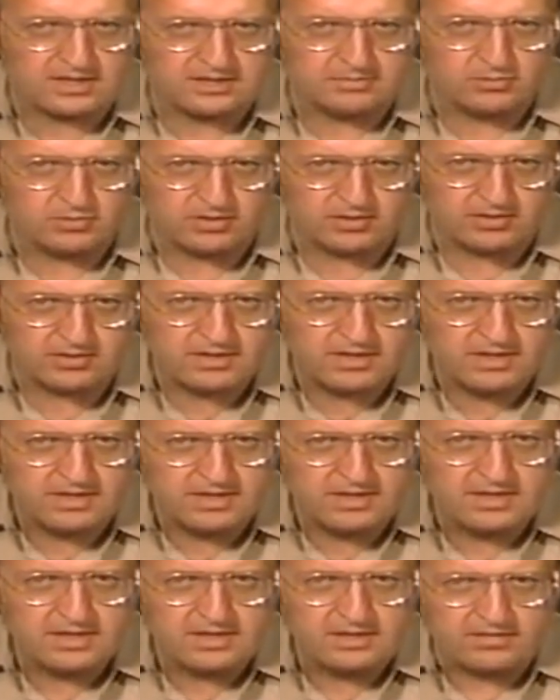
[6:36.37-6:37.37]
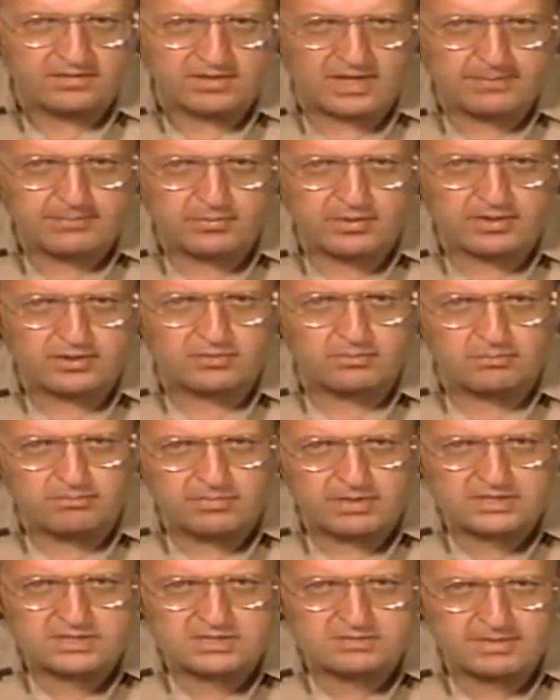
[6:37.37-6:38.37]
the operator must make a
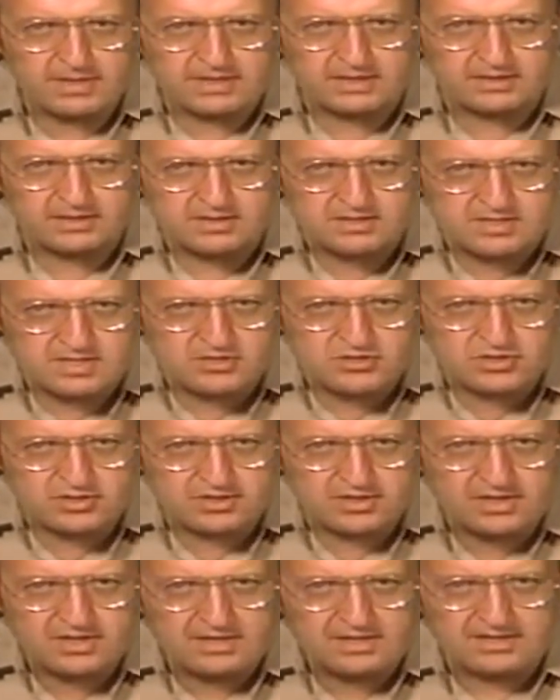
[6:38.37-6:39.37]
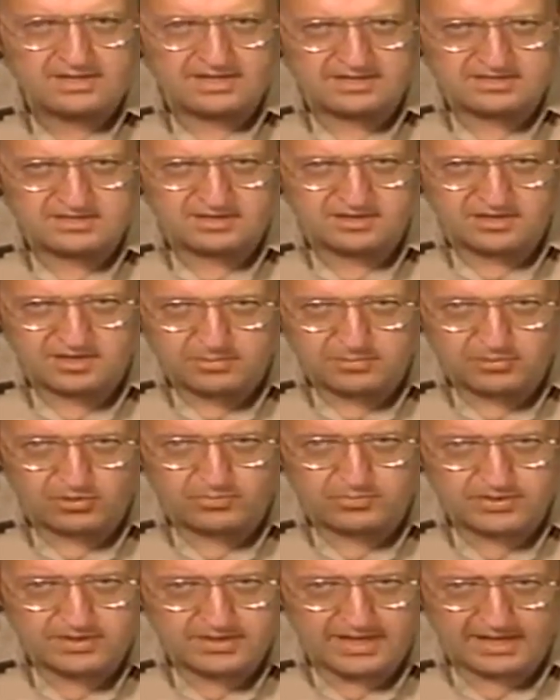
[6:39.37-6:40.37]
decision as to the appropriate action to
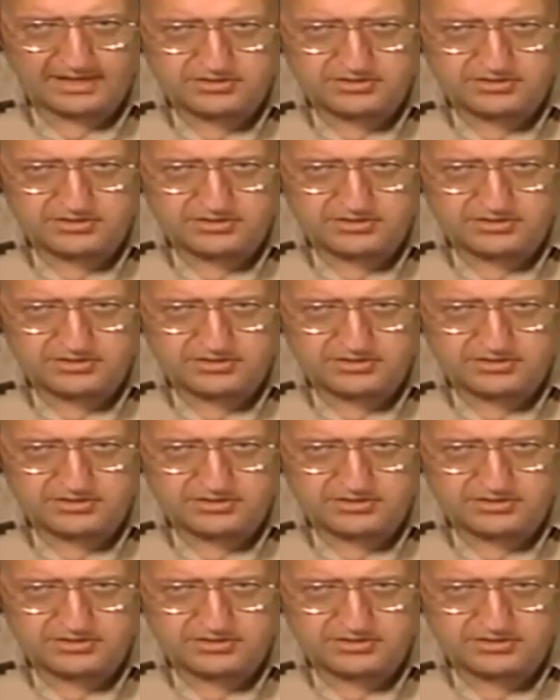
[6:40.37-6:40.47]
take.